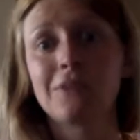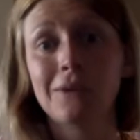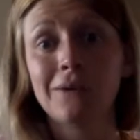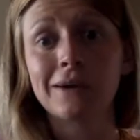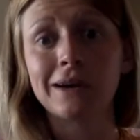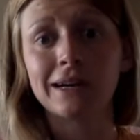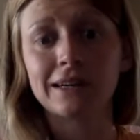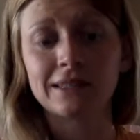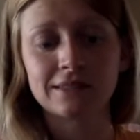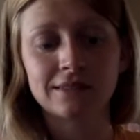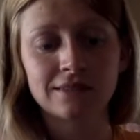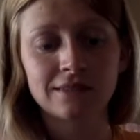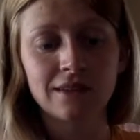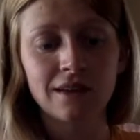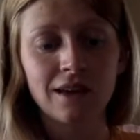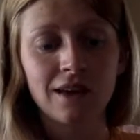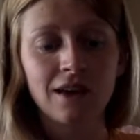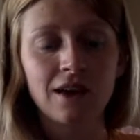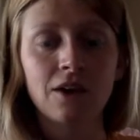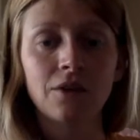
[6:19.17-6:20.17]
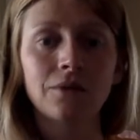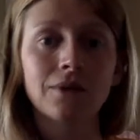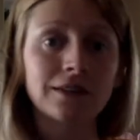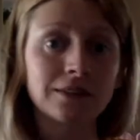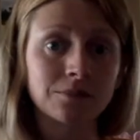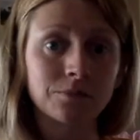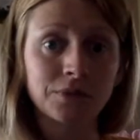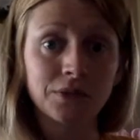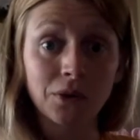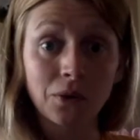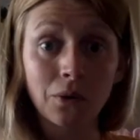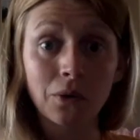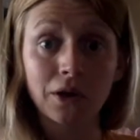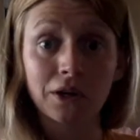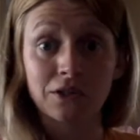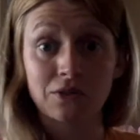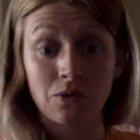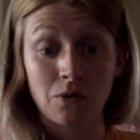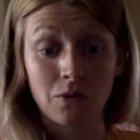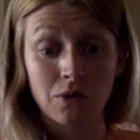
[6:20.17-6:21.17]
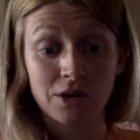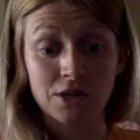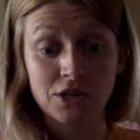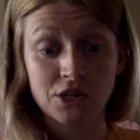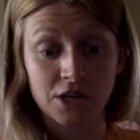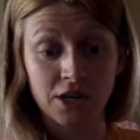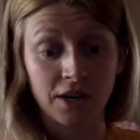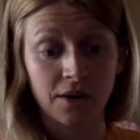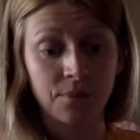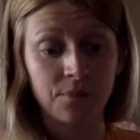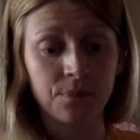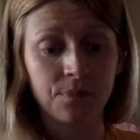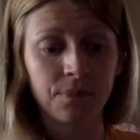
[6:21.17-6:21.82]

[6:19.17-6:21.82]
course, was pure torture.